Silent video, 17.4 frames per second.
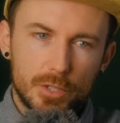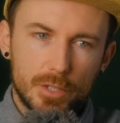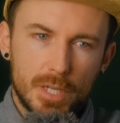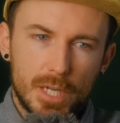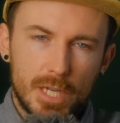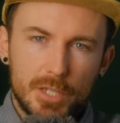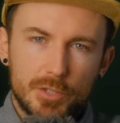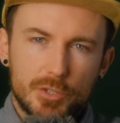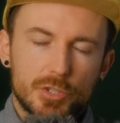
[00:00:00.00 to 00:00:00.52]
it,
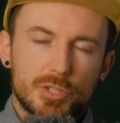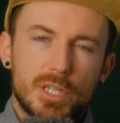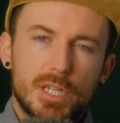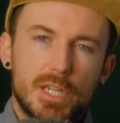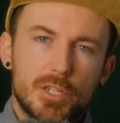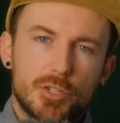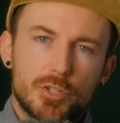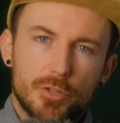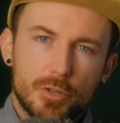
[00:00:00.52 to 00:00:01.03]
just in
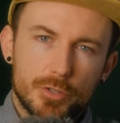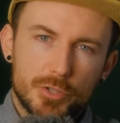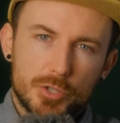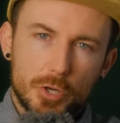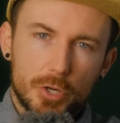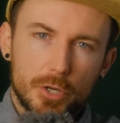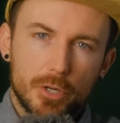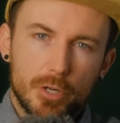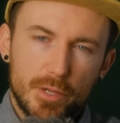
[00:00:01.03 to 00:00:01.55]
case you're not
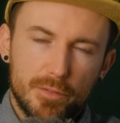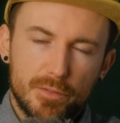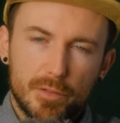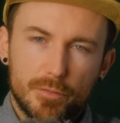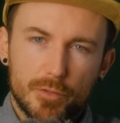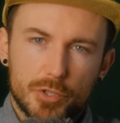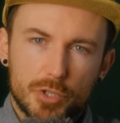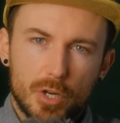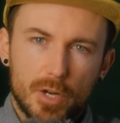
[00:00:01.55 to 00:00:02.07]
sure or you've
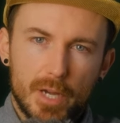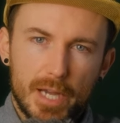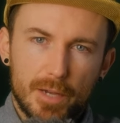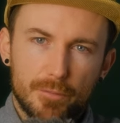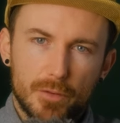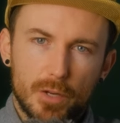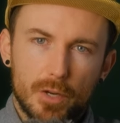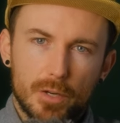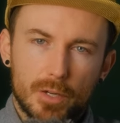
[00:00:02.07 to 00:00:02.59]
never shot
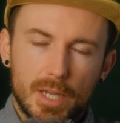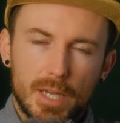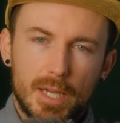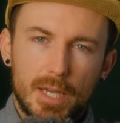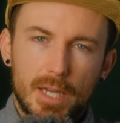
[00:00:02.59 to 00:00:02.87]
F-Log,